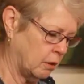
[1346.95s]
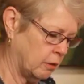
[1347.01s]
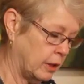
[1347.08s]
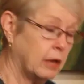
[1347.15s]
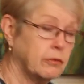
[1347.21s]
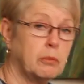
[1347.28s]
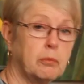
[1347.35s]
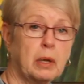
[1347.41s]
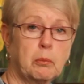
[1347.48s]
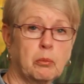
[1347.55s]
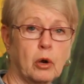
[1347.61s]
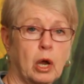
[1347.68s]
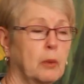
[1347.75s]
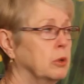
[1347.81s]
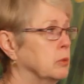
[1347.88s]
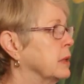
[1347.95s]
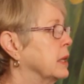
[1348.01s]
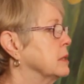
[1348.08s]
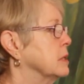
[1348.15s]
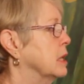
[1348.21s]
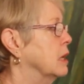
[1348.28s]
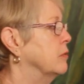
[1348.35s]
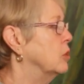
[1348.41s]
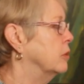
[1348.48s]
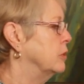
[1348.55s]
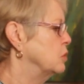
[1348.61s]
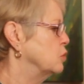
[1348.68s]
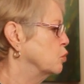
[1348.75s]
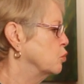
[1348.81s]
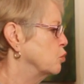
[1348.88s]
they have a big problem because they have all
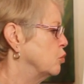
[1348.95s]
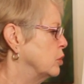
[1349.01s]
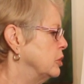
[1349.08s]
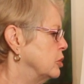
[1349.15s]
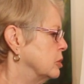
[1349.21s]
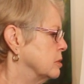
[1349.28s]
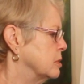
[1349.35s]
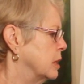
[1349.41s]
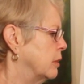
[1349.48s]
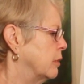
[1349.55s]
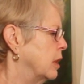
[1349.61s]
these ridges that